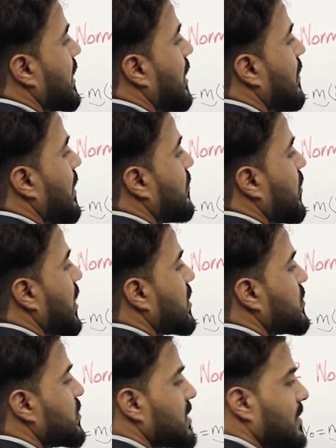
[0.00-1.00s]
Now I'm going
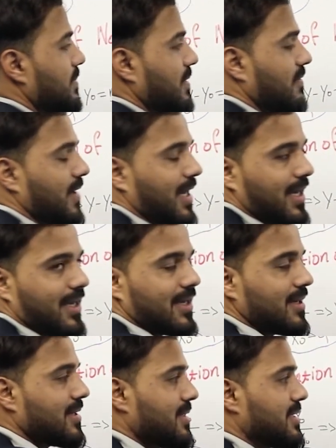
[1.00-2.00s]
to simplify
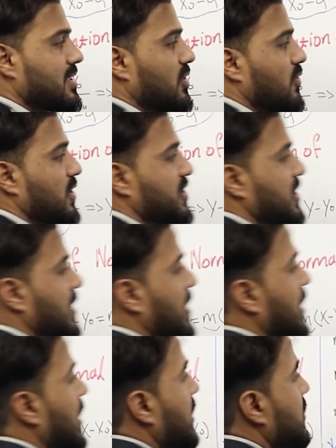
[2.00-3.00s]
this equation.
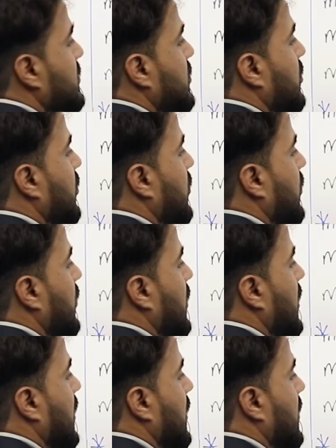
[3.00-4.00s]
So
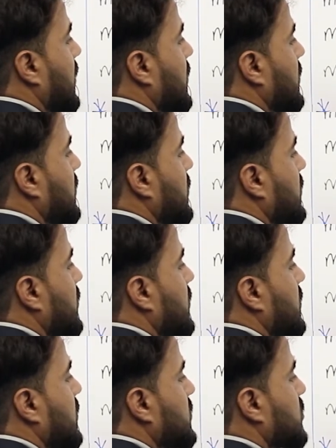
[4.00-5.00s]

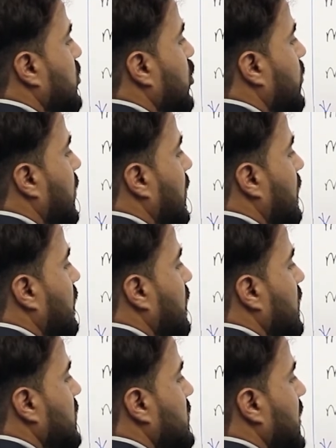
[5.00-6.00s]
slope of
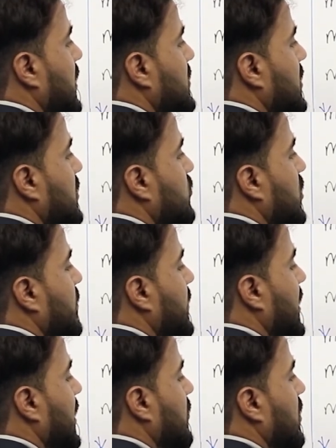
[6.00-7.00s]
tangent will
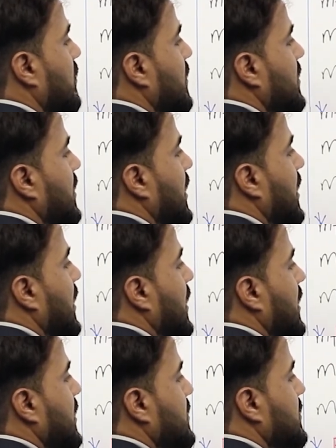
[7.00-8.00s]
be equal with
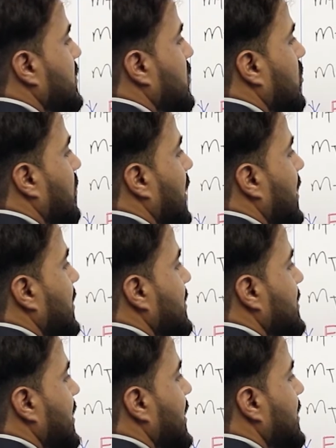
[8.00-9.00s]
x0
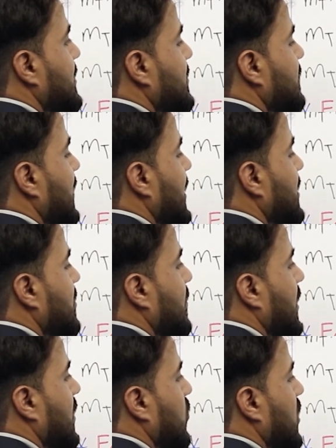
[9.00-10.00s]
minus a divided
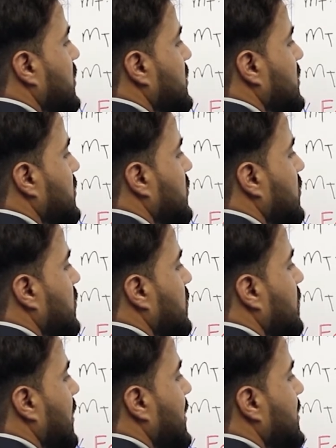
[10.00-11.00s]
by
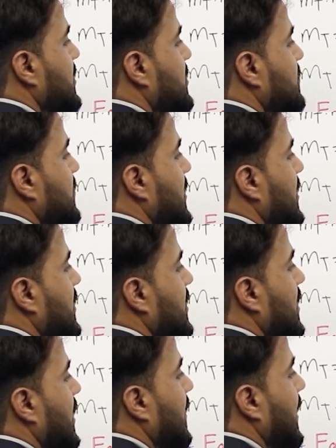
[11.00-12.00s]
y0 minus b,
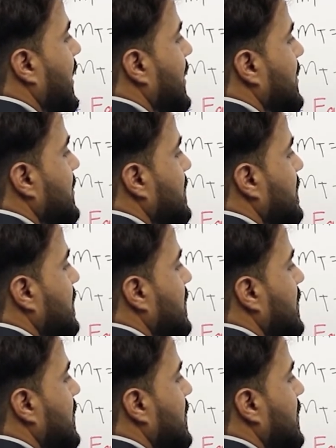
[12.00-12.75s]
negative,